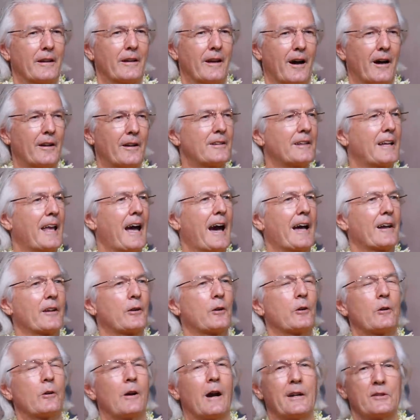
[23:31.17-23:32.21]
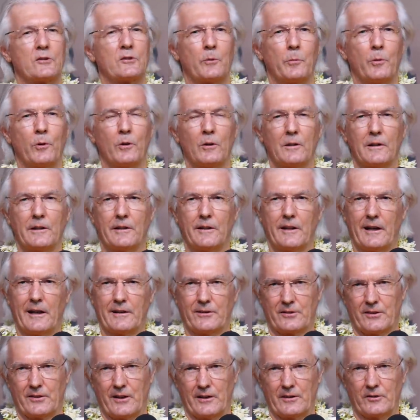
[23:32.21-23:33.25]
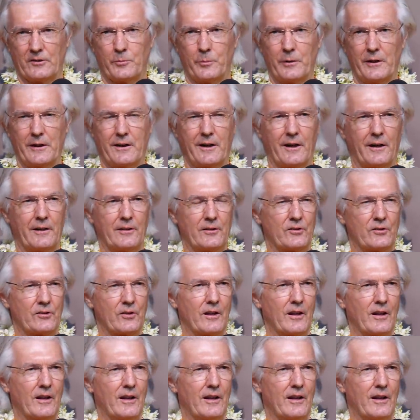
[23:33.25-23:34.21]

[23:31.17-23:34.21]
uncategorizable in that sense, because